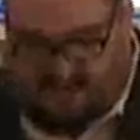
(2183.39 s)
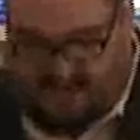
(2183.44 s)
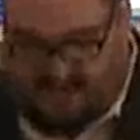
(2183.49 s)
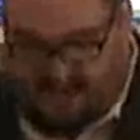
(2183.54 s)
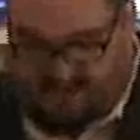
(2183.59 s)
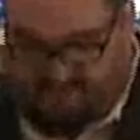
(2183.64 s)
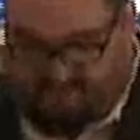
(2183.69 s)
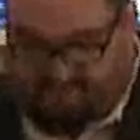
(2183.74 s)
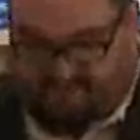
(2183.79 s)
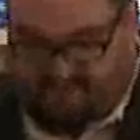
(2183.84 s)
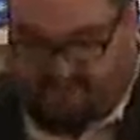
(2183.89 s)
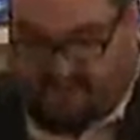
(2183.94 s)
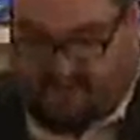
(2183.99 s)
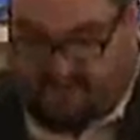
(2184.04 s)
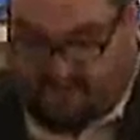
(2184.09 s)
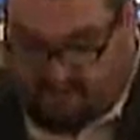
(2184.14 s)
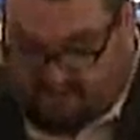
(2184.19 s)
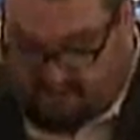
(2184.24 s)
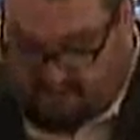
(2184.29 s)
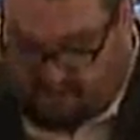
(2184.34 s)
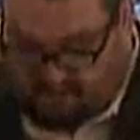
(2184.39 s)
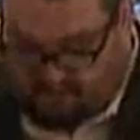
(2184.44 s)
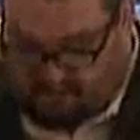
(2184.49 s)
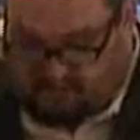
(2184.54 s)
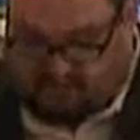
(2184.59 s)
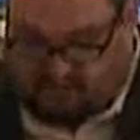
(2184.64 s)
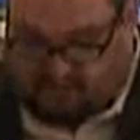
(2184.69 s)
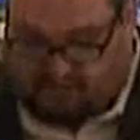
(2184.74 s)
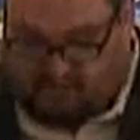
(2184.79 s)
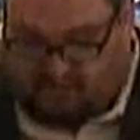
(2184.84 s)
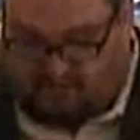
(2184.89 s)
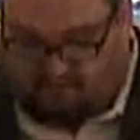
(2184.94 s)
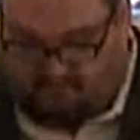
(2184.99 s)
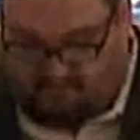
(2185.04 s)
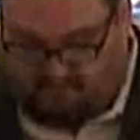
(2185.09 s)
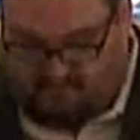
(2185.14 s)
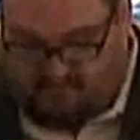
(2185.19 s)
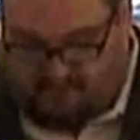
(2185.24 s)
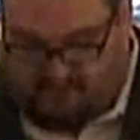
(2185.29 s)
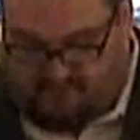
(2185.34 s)
have they, Israel,
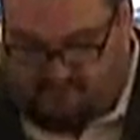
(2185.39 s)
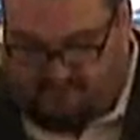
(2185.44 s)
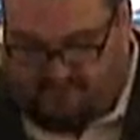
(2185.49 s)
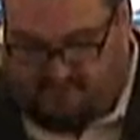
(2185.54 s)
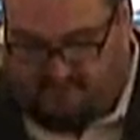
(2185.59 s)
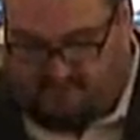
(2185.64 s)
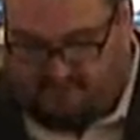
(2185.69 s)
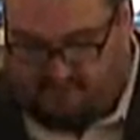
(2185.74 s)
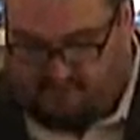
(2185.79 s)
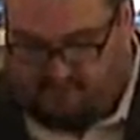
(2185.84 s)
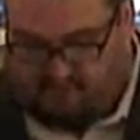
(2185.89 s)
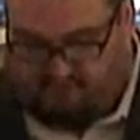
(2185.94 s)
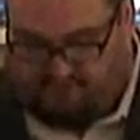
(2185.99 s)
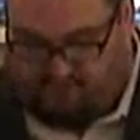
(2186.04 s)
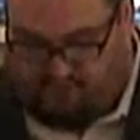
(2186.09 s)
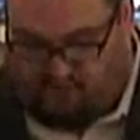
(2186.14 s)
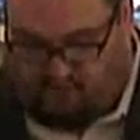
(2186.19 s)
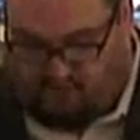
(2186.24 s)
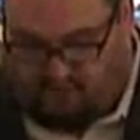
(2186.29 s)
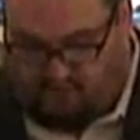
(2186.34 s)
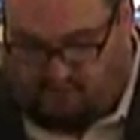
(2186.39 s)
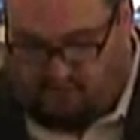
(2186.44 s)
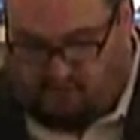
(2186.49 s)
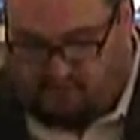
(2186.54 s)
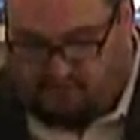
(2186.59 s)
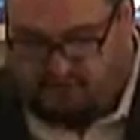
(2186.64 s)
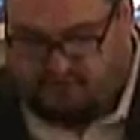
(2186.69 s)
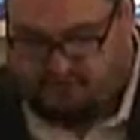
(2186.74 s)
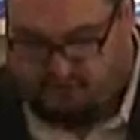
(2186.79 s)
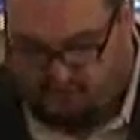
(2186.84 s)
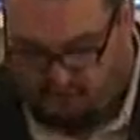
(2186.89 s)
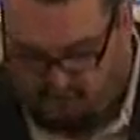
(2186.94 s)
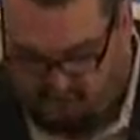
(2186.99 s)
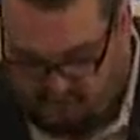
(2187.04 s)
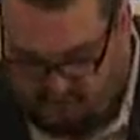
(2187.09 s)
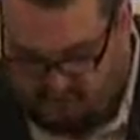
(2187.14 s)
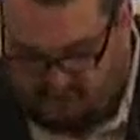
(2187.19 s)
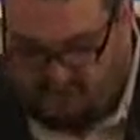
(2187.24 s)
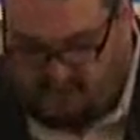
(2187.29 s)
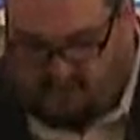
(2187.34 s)
stumbled, then they should fall?
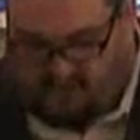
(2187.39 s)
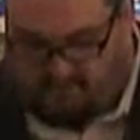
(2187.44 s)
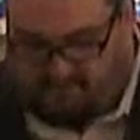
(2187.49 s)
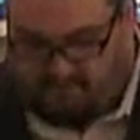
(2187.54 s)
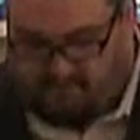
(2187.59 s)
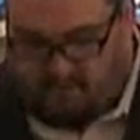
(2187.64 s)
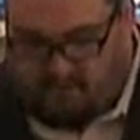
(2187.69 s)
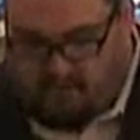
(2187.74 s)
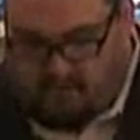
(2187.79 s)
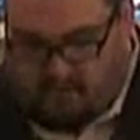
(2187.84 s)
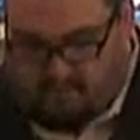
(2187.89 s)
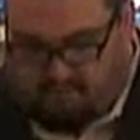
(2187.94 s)
Certainly not.